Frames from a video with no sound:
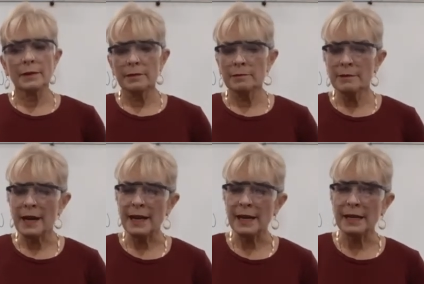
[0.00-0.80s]

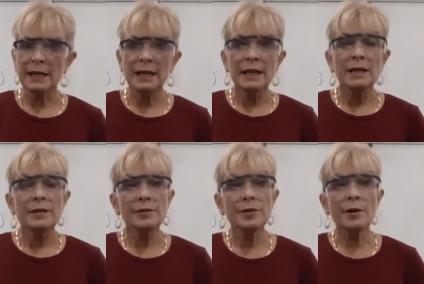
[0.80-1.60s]
Okay,
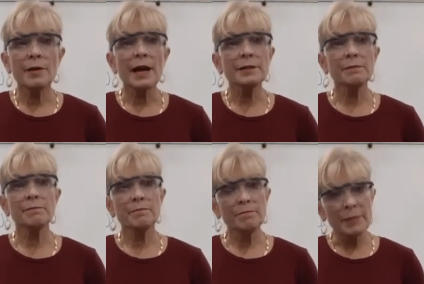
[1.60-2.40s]
so that's
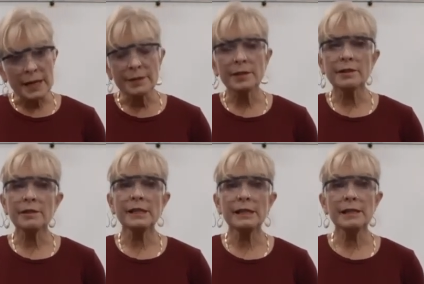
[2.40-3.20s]

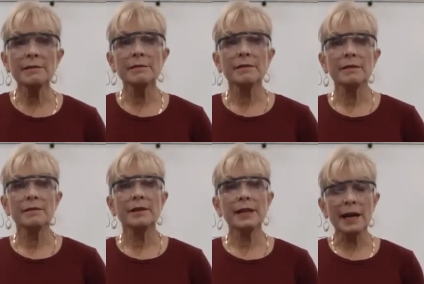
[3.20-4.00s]
basically the
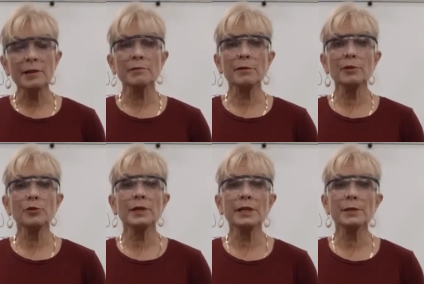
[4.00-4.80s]
calorimetry
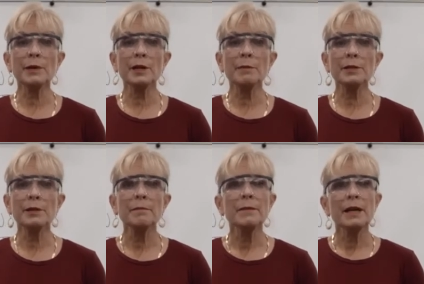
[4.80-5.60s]
experiment.
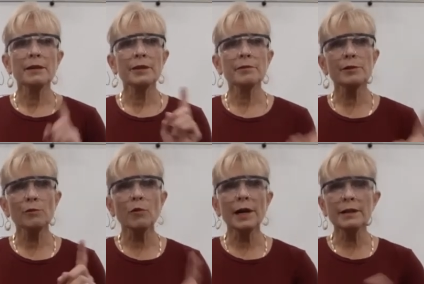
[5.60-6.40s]
There is
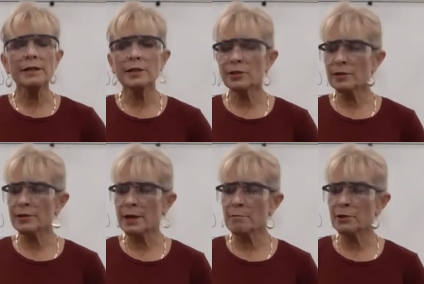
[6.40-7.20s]
one additional
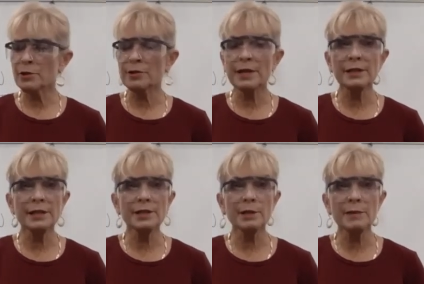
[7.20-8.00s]
temperature that needs
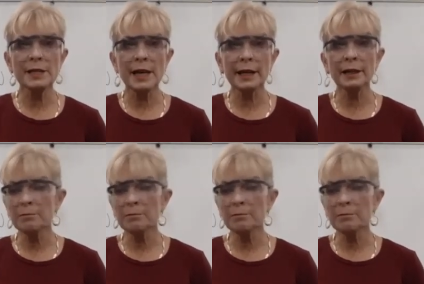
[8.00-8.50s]
to be taken,